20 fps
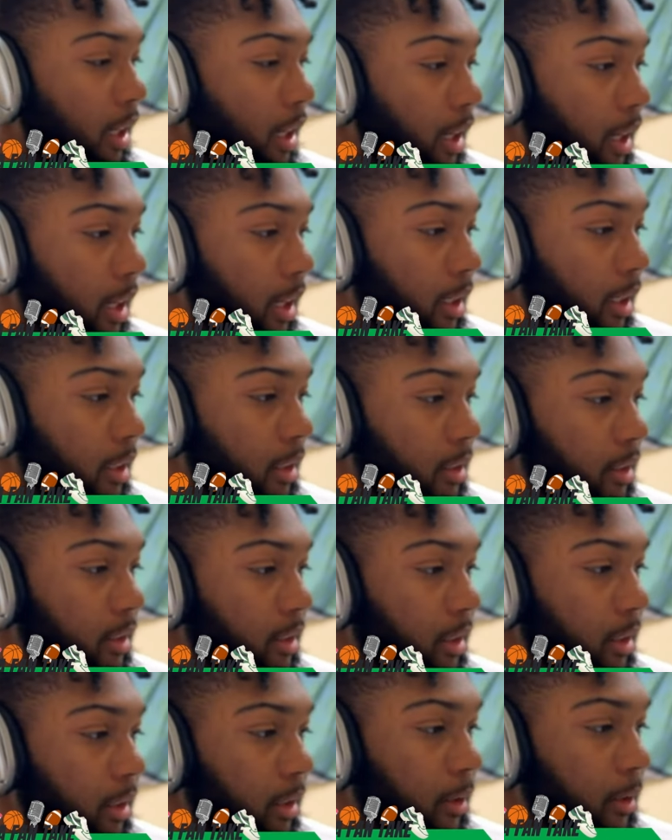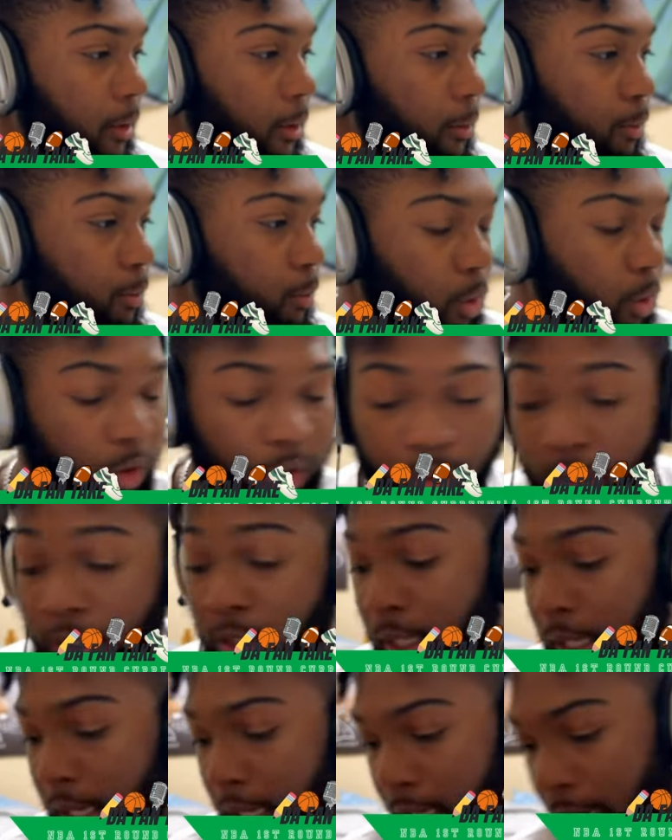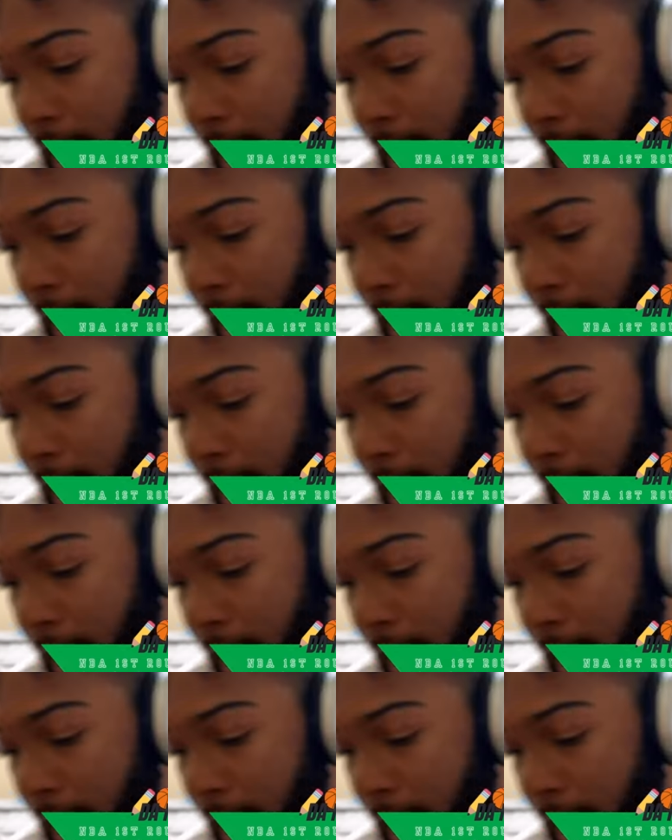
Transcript: And um, you're, seeing